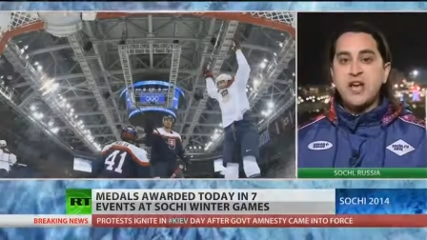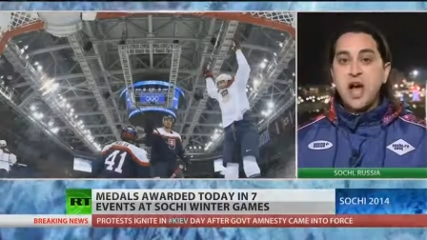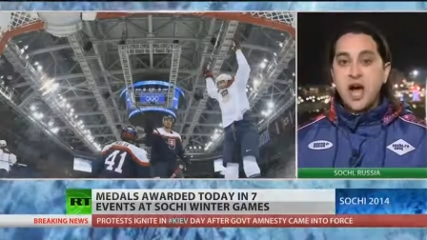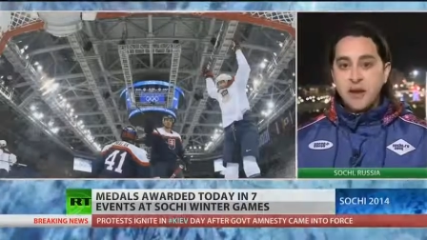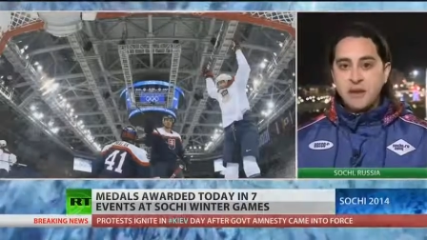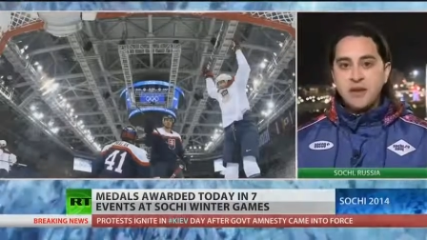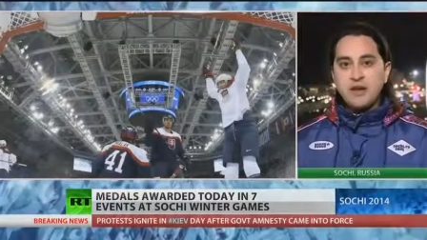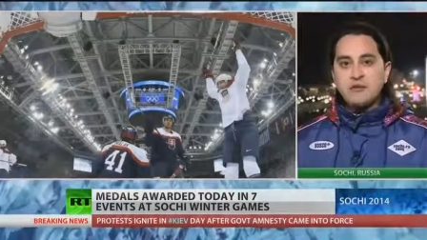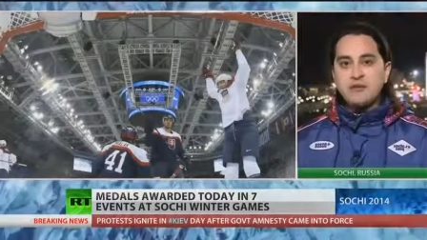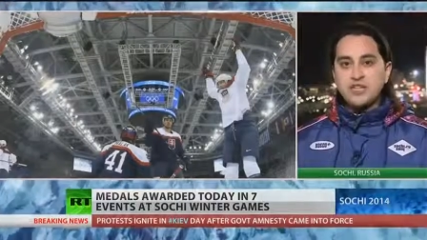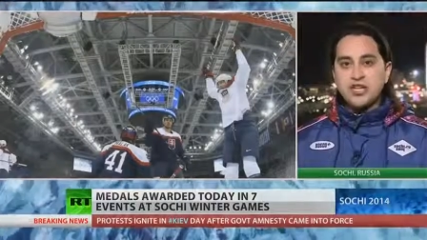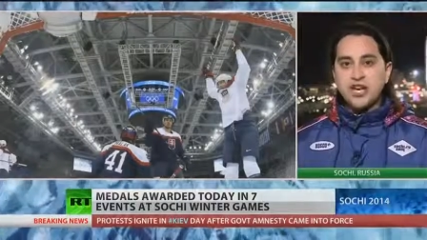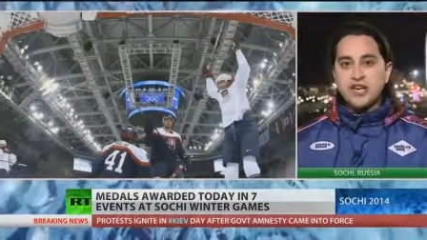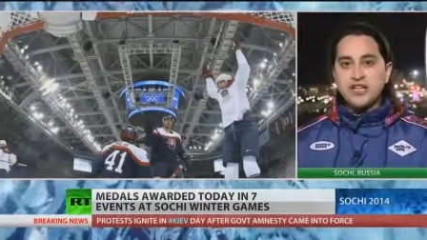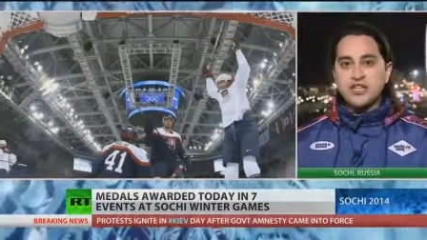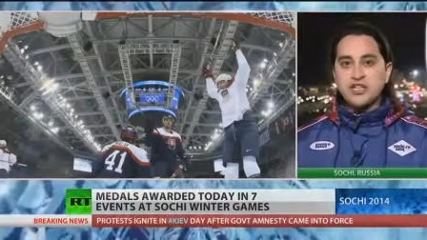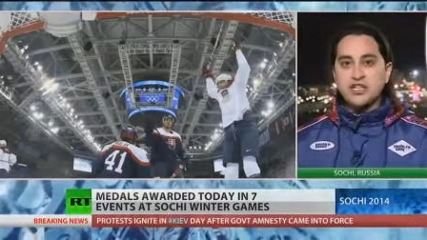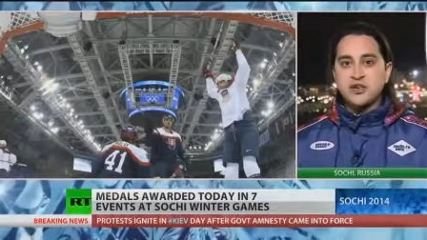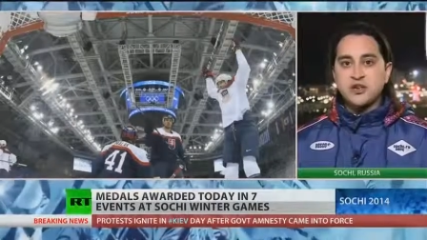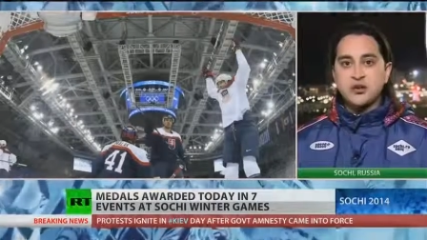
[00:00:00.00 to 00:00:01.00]
I mean, I was
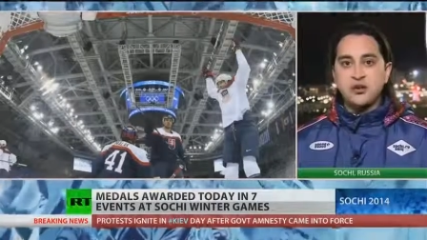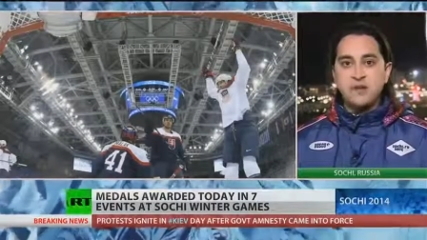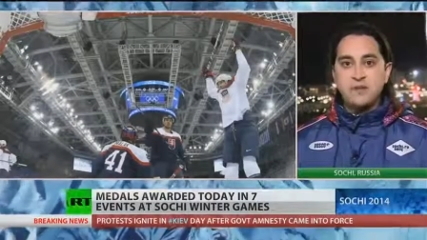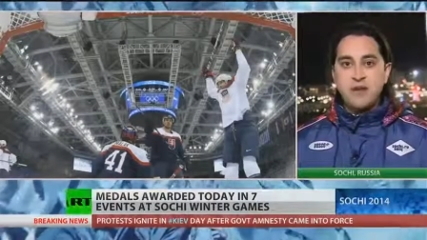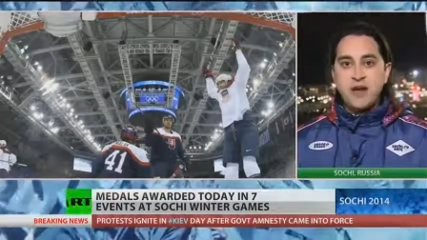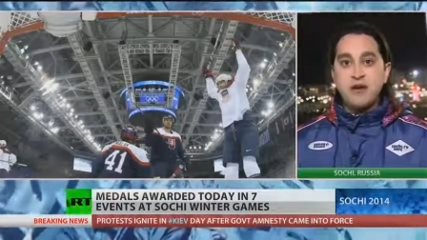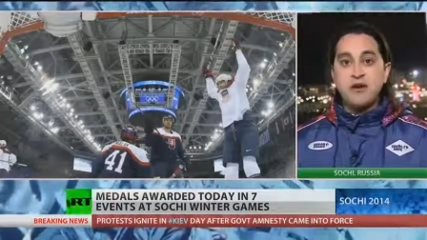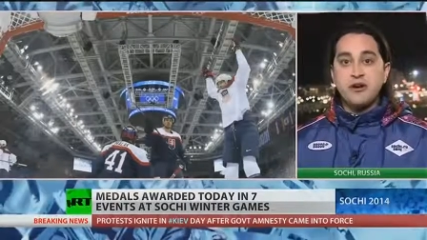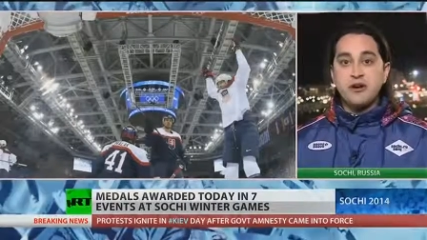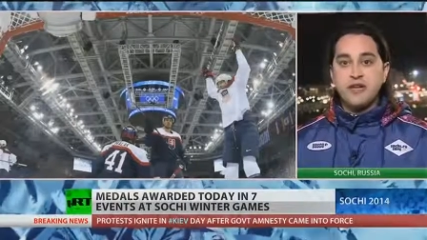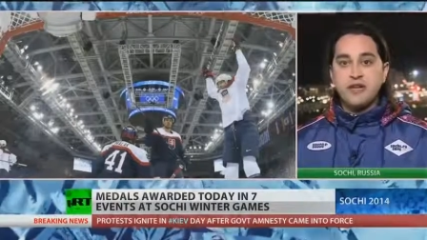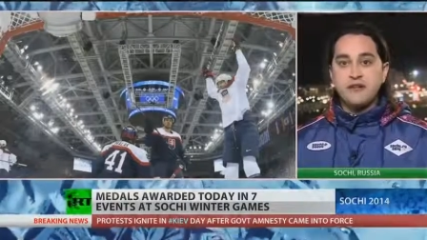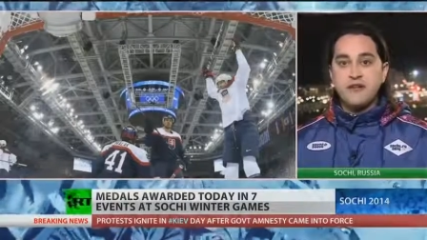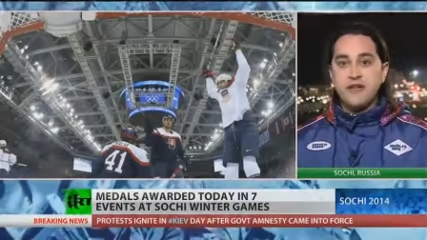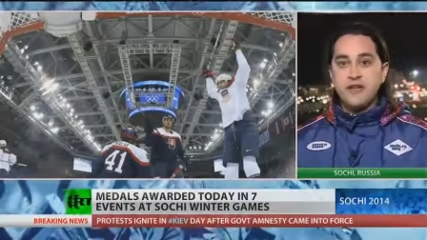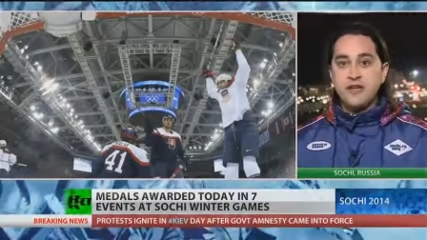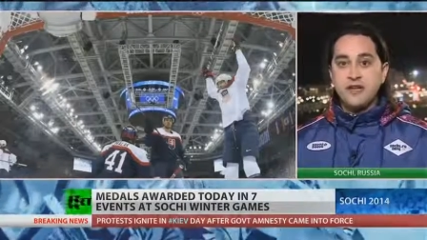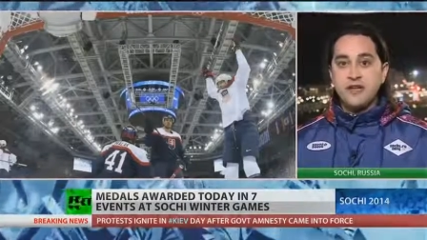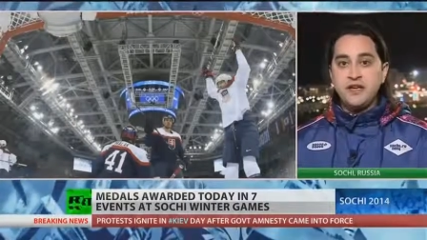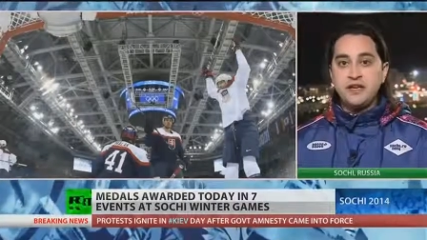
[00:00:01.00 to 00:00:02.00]
chatting to Corey Perry,
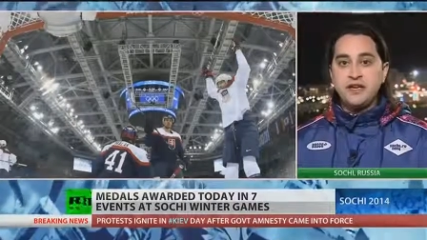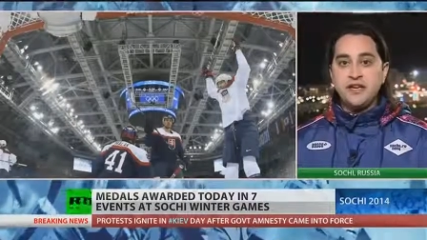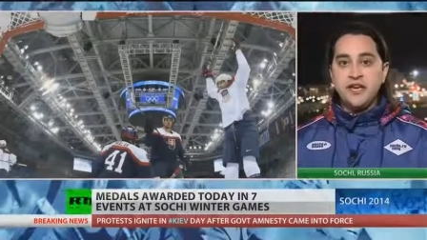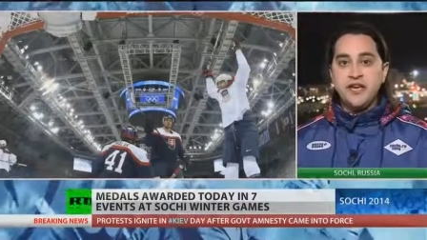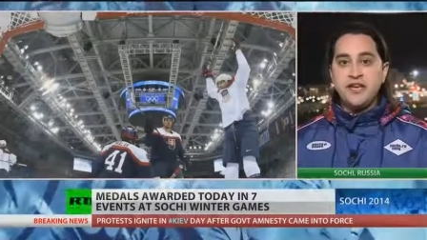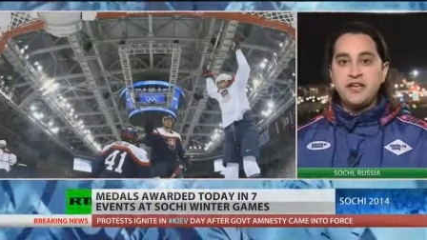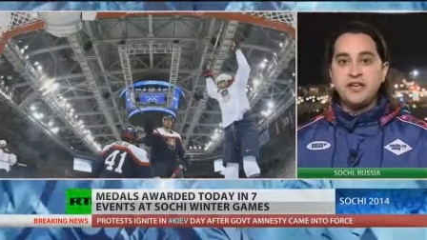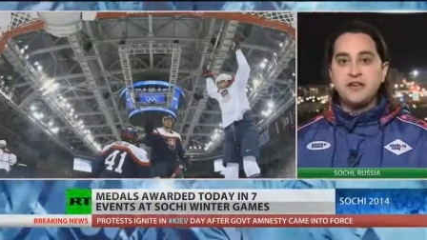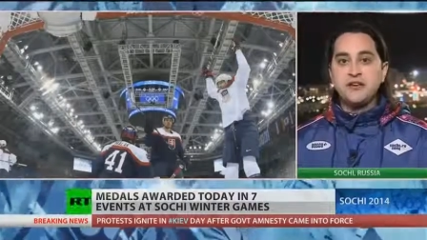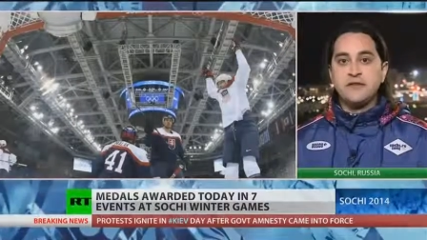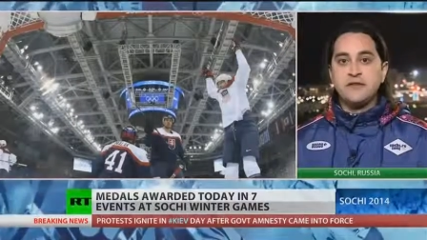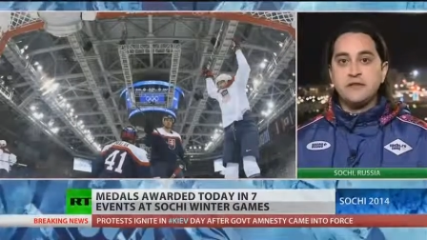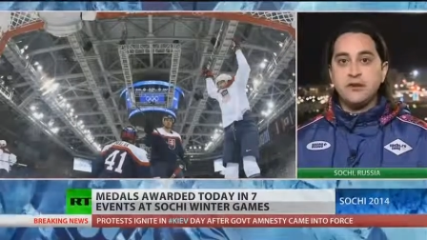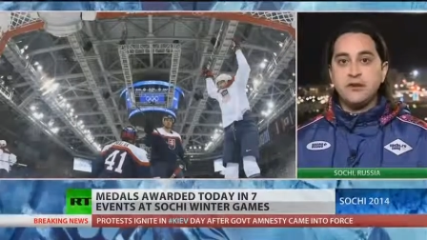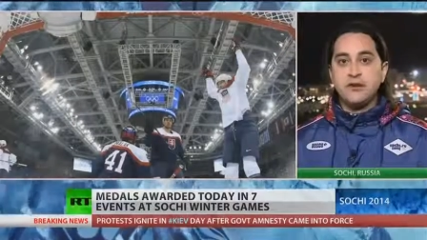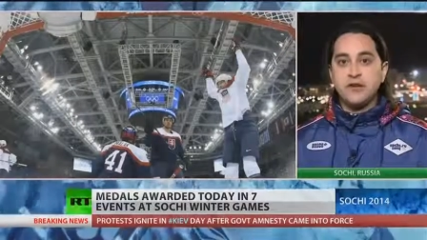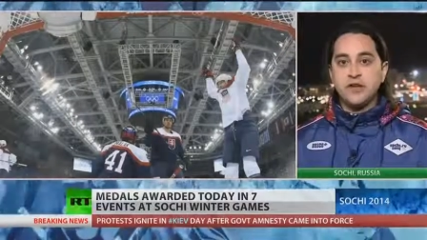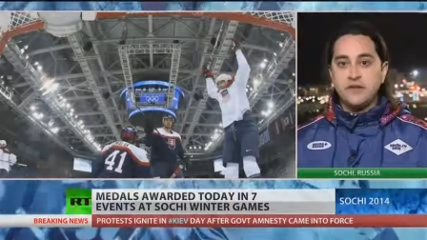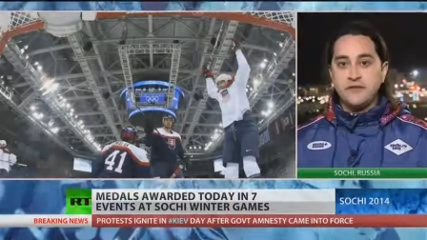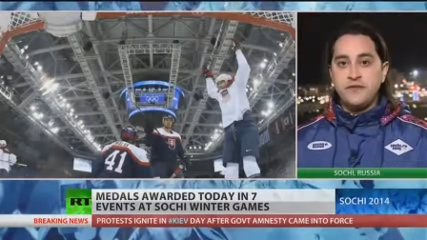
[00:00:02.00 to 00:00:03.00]
the Canadian
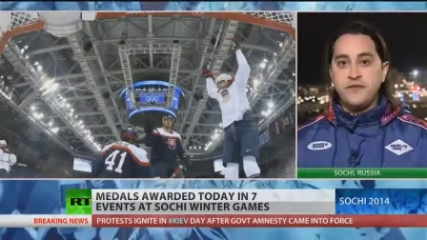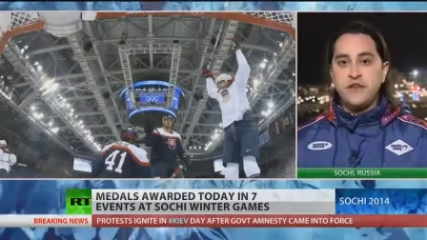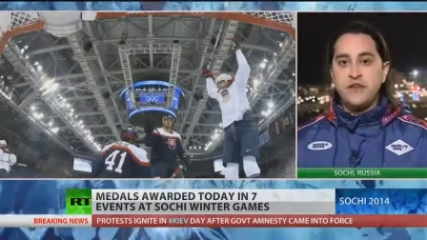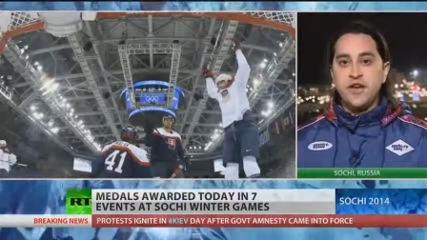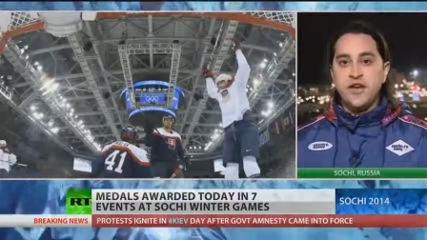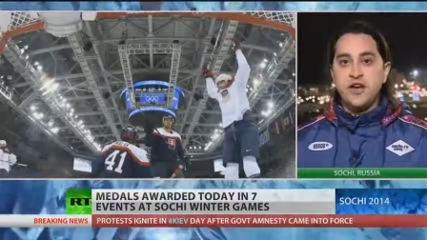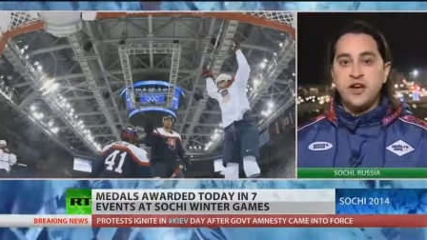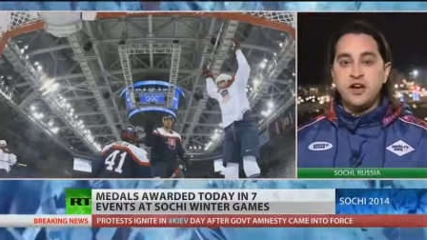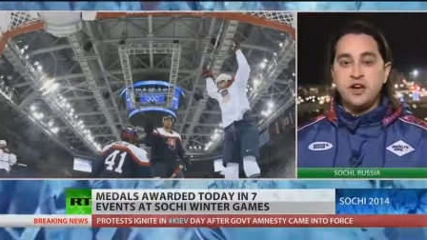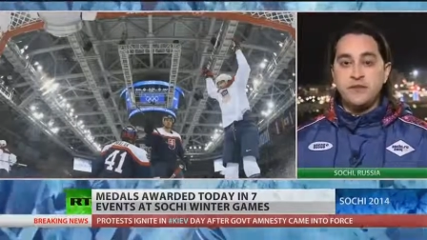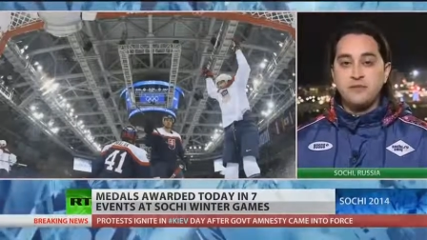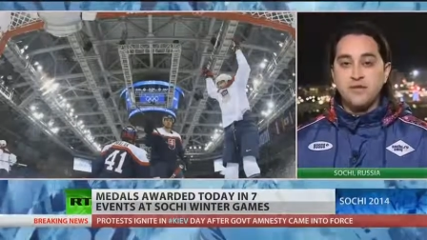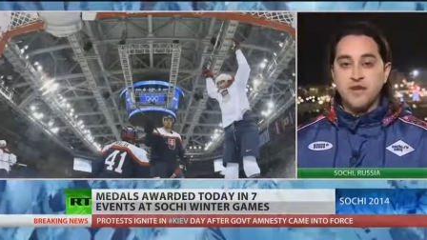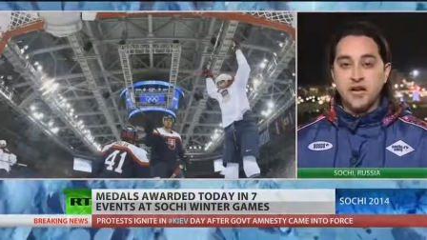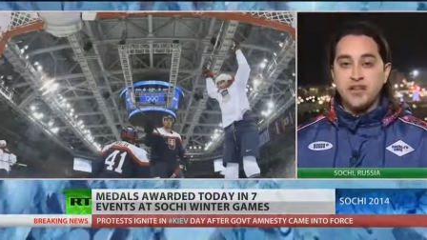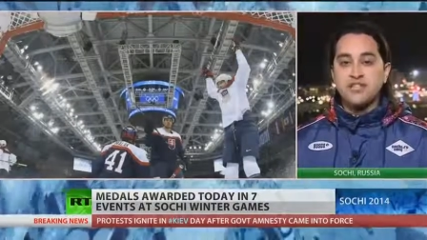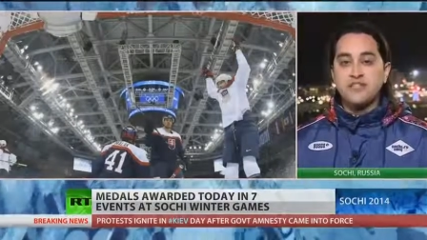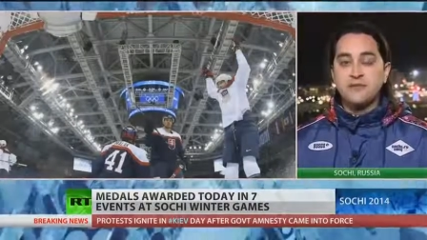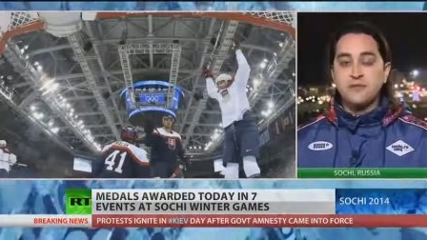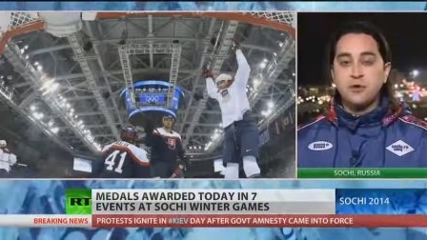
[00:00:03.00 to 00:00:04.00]
forward and the Anaheim
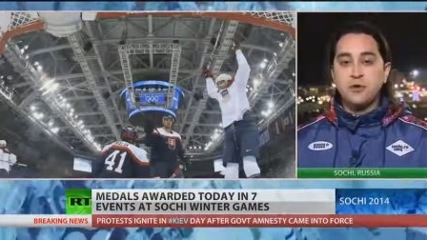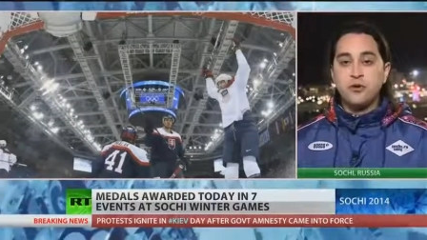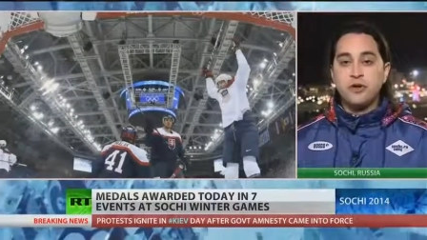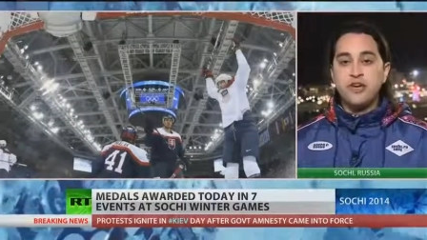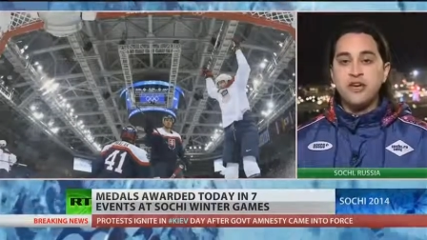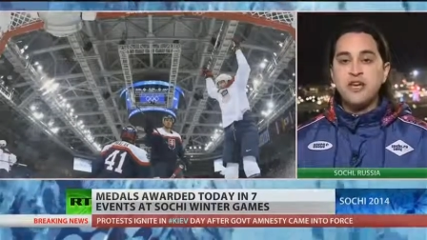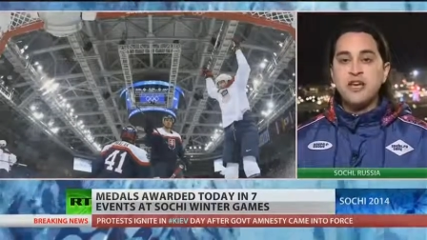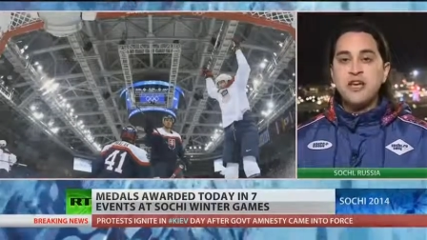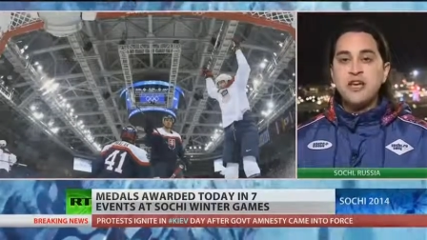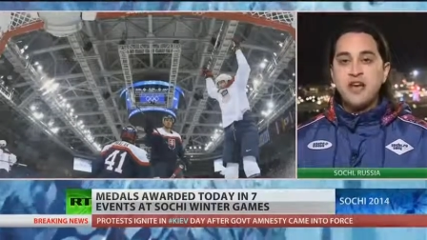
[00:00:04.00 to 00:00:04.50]
Ducks forward